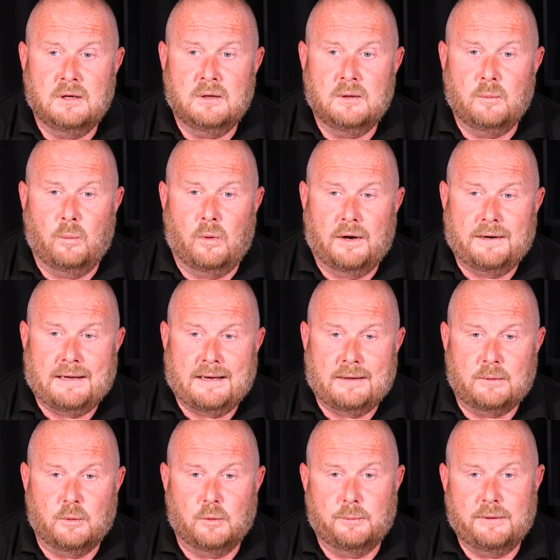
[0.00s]
wide
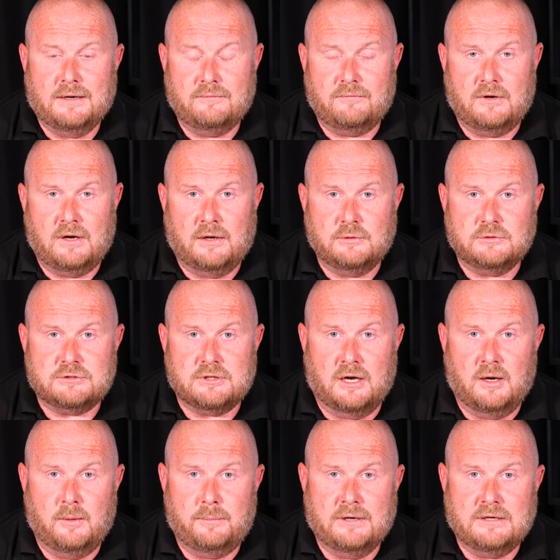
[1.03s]
angle, a bit of close
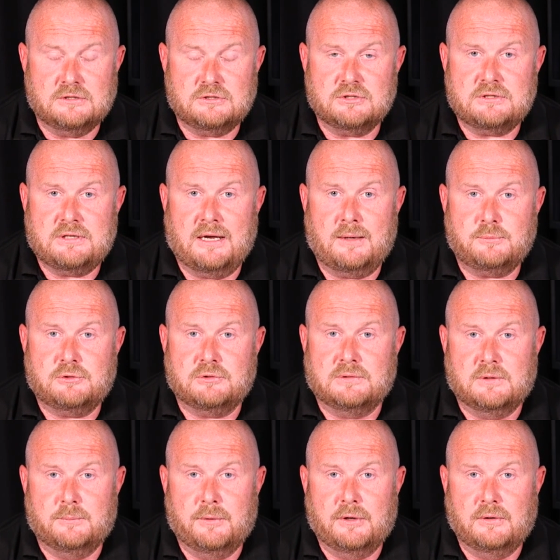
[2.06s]
up, and it's just capturing
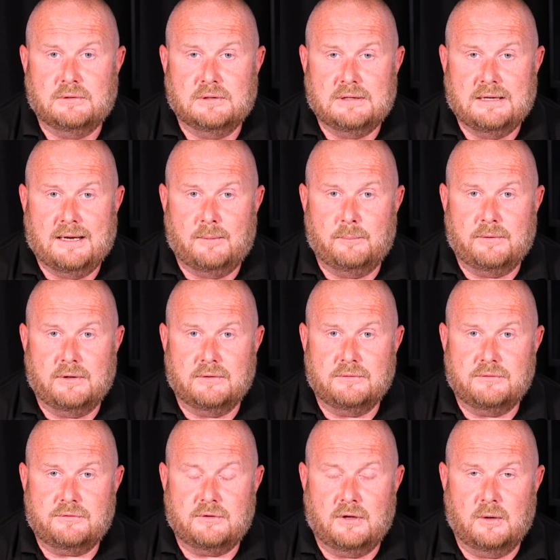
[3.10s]
the mood and the ambience.
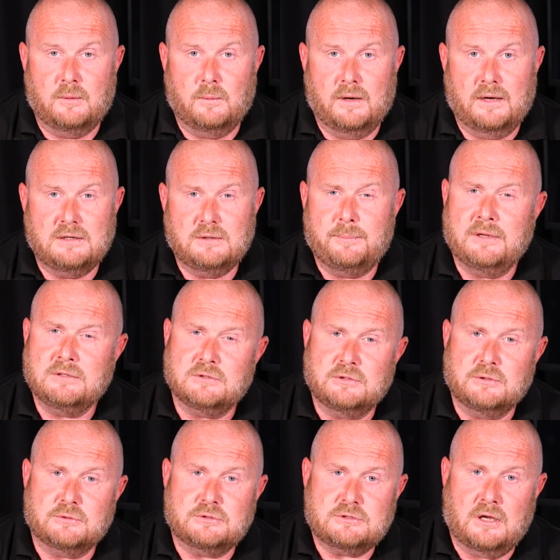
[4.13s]
So it depends on
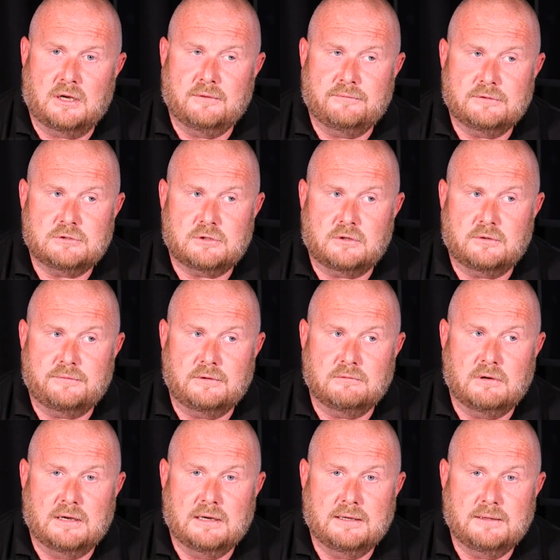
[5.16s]
your style of photography,
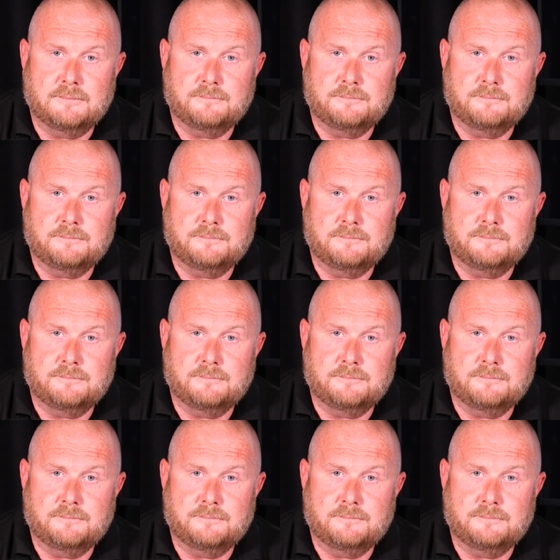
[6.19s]
really.